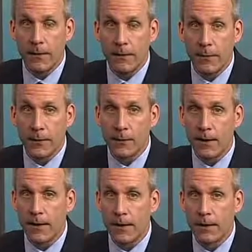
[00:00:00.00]
this month's
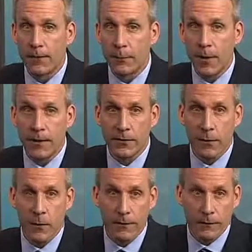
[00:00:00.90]
broadcast. We
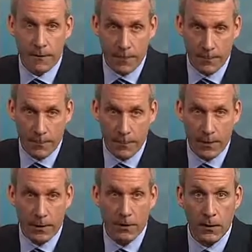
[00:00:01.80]
also hope this
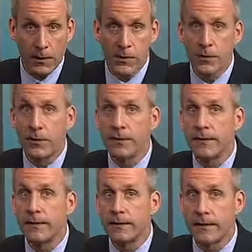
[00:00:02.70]
episode encouraged you to
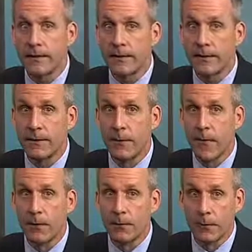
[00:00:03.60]
seek assistance
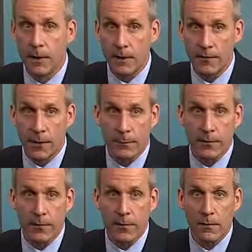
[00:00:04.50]
through the
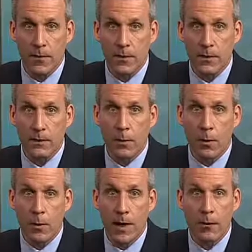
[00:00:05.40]
Alzheimer's Association
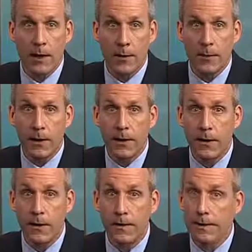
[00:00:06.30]
or our helpline.
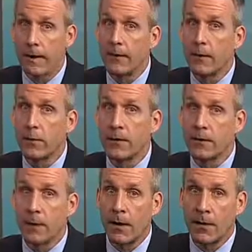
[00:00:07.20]
Together, we
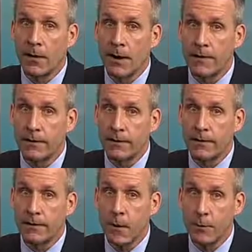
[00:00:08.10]
as partner
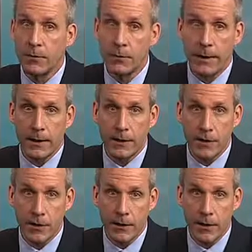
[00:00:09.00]
agencies hope to make
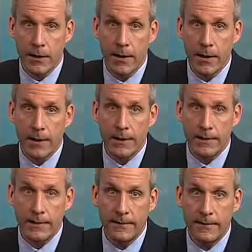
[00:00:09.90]
your journey
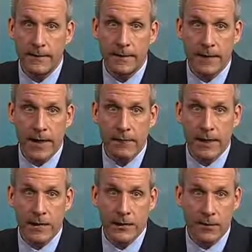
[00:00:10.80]
an easier
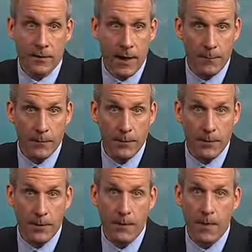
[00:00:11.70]
navigational
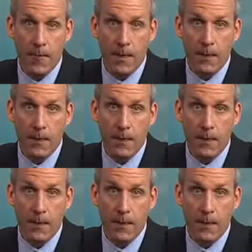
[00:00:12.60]
opportunity.